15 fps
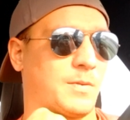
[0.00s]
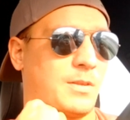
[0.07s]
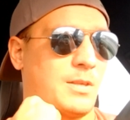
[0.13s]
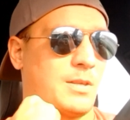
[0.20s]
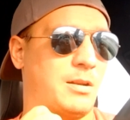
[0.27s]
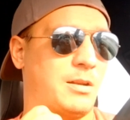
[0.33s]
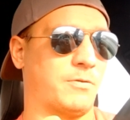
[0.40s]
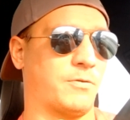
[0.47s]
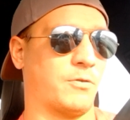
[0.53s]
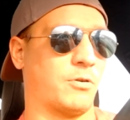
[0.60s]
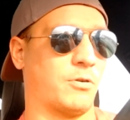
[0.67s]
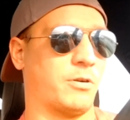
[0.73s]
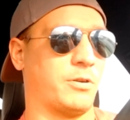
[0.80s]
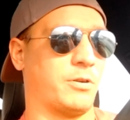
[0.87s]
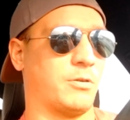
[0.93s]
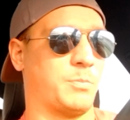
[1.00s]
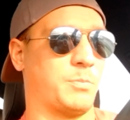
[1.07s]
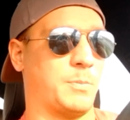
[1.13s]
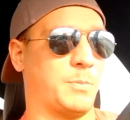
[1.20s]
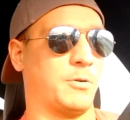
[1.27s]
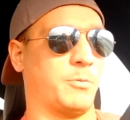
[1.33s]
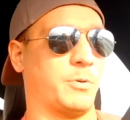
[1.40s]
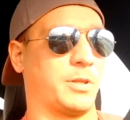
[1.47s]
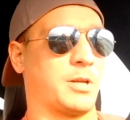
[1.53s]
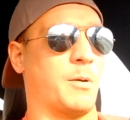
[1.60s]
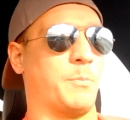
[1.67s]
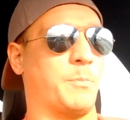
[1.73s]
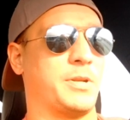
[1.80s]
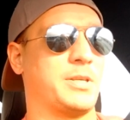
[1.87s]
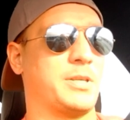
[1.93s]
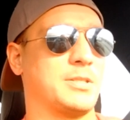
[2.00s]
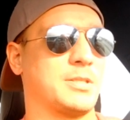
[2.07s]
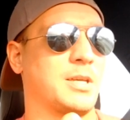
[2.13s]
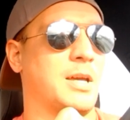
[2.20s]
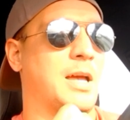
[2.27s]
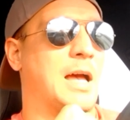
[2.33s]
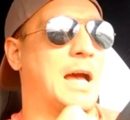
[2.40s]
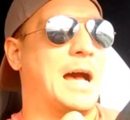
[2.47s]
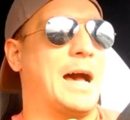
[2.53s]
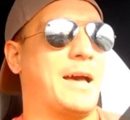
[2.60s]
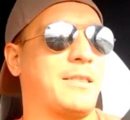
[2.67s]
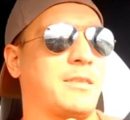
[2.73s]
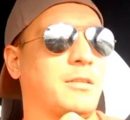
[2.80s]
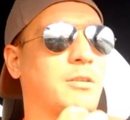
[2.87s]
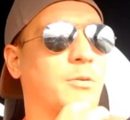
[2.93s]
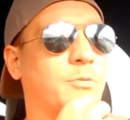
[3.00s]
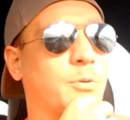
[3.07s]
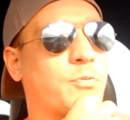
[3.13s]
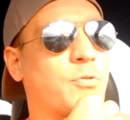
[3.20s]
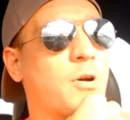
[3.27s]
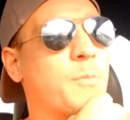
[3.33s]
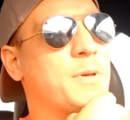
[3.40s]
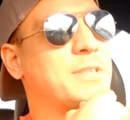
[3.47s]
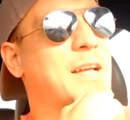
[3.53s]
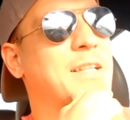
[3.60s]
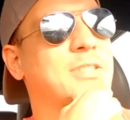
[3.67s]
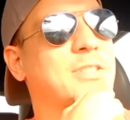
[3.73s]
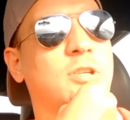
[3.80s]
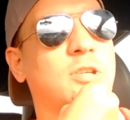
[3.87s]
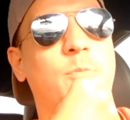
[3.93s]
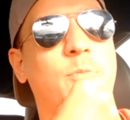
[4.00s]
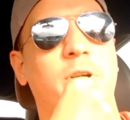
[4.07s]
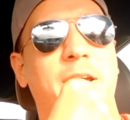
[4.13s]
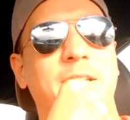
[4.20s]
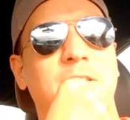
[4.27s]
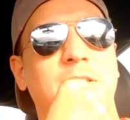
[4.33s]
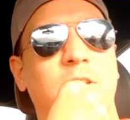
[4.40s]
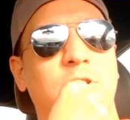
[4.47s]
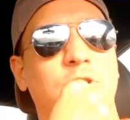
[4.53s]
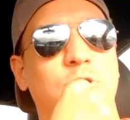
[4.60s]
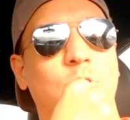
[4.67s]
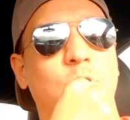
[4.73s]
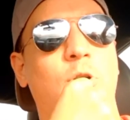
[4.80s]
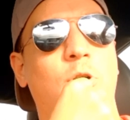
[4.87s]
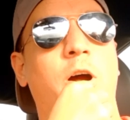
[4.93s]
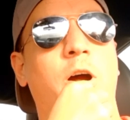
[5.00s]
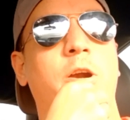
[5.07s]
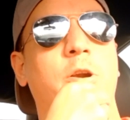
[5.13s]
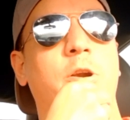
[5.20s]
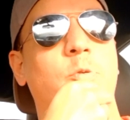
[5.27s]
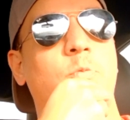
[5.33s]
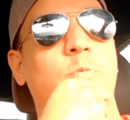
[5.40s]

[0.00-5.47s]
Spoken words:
and for people with companies. I think that the problem is that summer hits us so hard.